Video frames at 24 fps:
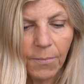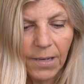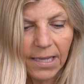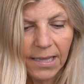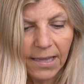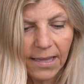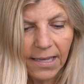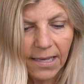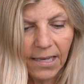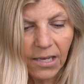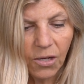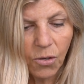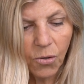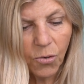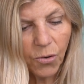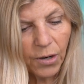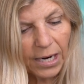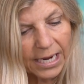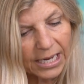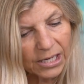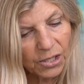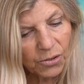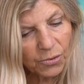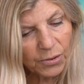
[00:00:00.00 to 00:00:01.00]
monthly, or
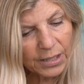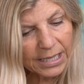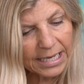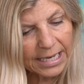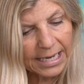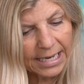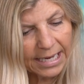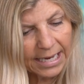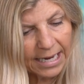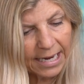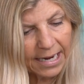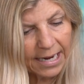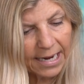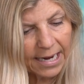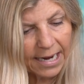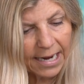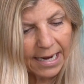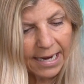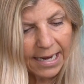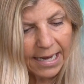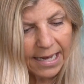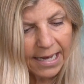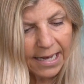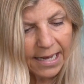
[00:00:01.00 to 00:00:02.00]
annually,
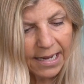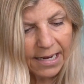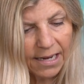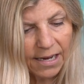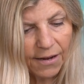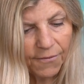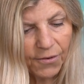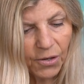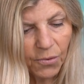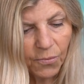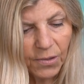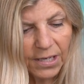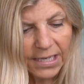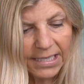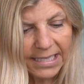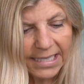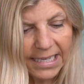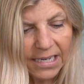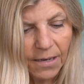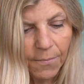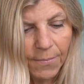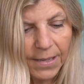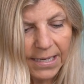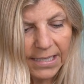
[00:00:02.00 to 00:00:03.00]
and if you want to
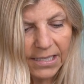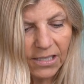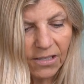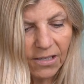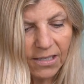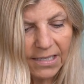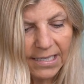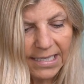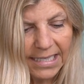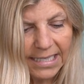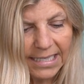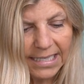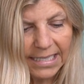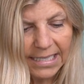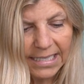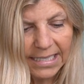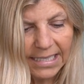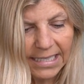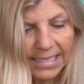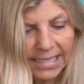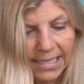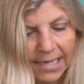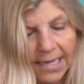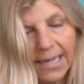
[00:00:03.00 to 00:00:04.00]
set it based on
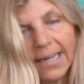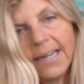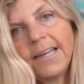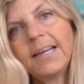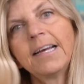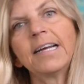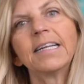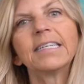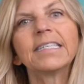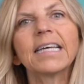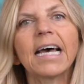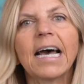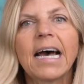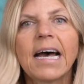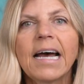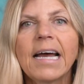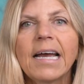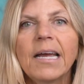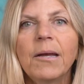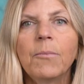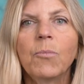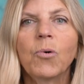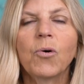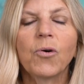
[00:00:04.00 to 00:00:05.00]
distance,
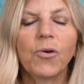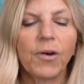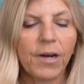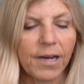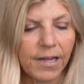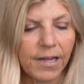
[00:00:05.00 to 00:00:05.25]
time, or